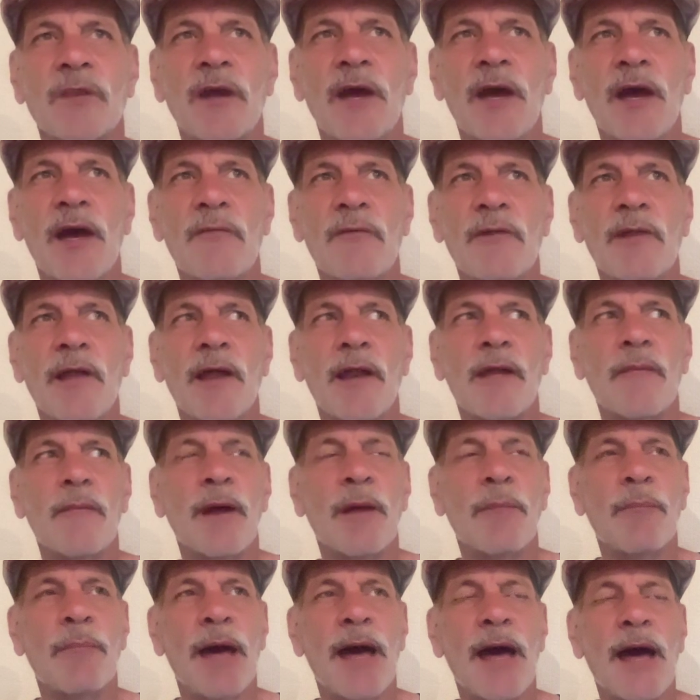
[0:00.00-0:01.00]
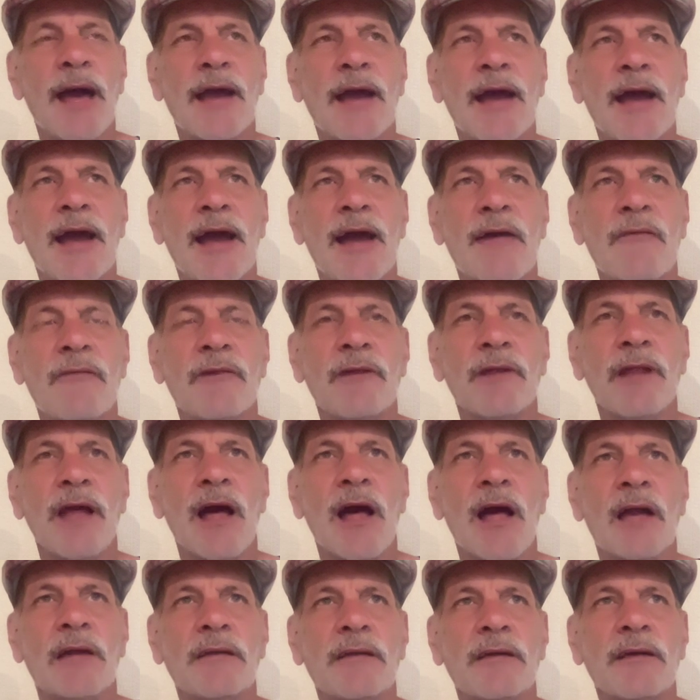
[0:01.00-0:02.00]
I have a lot at my back. I have a
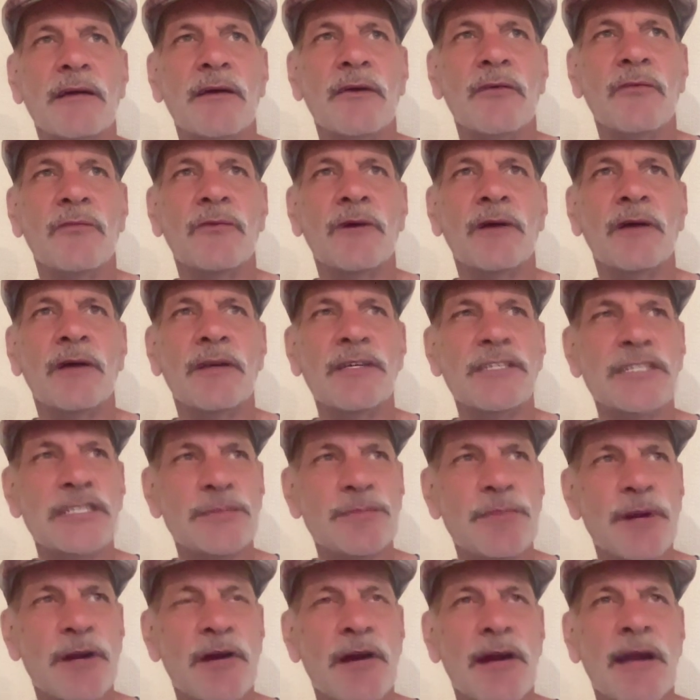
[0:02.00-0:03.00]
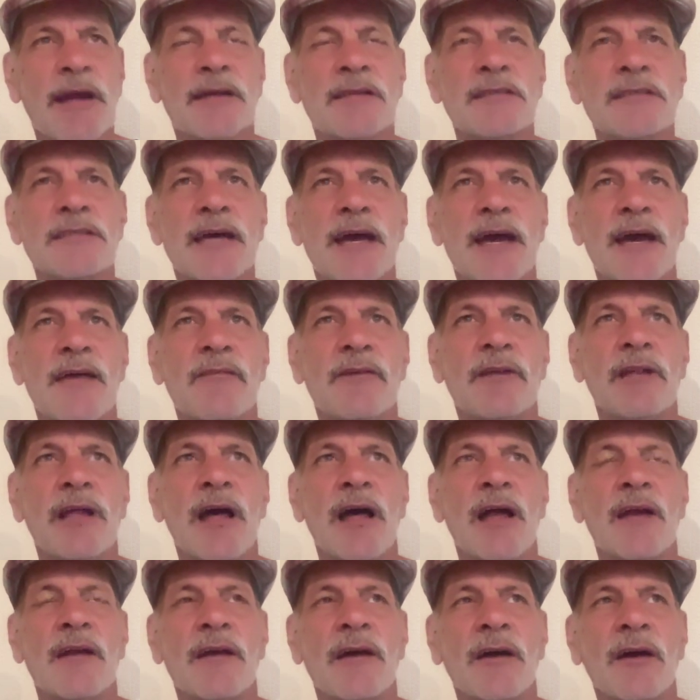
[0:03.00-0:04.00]
lot of uh, experience. I have a
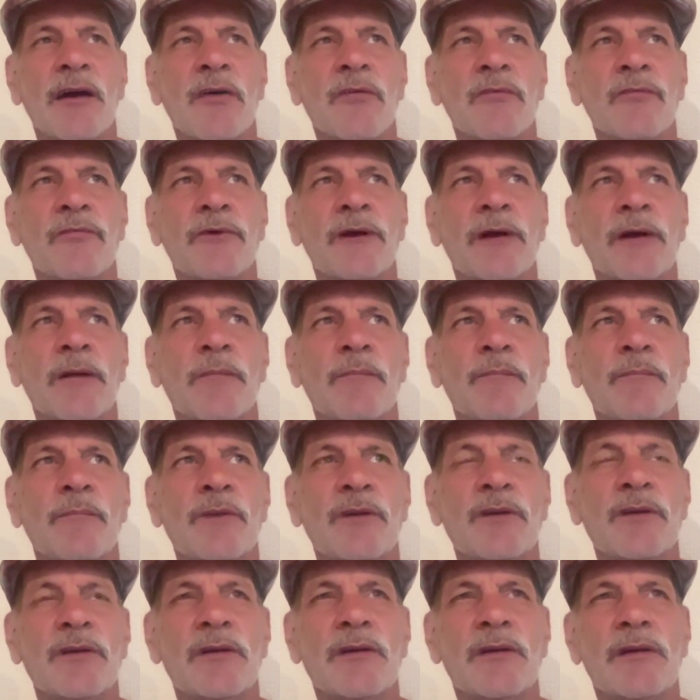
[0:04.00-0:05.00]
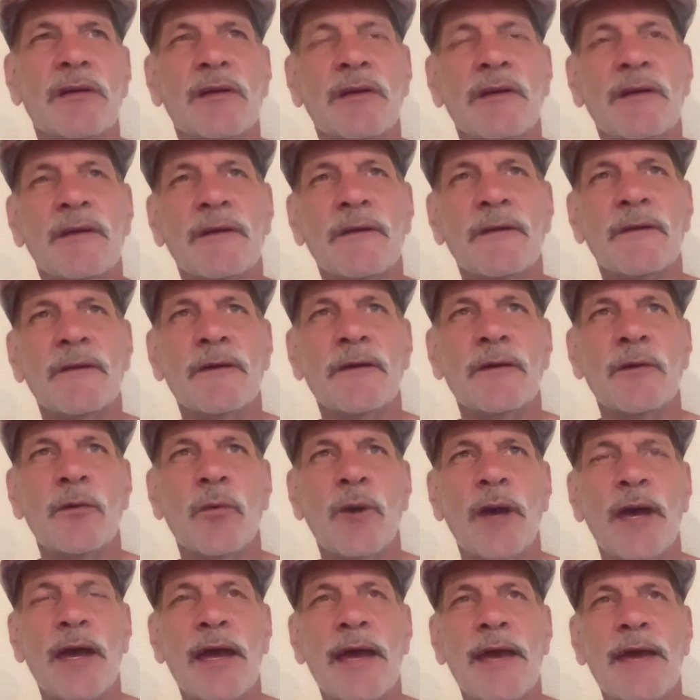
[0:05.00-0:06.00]
lot of, um, in a
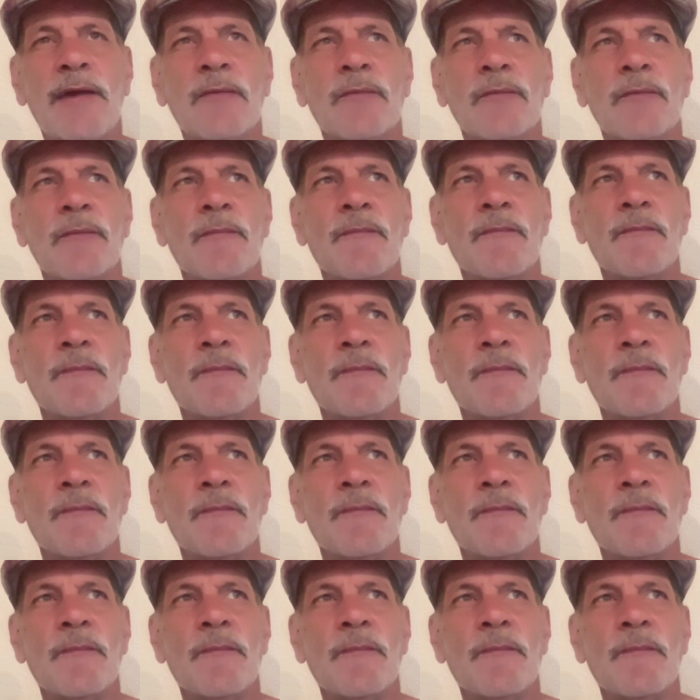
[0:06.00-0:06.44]
way,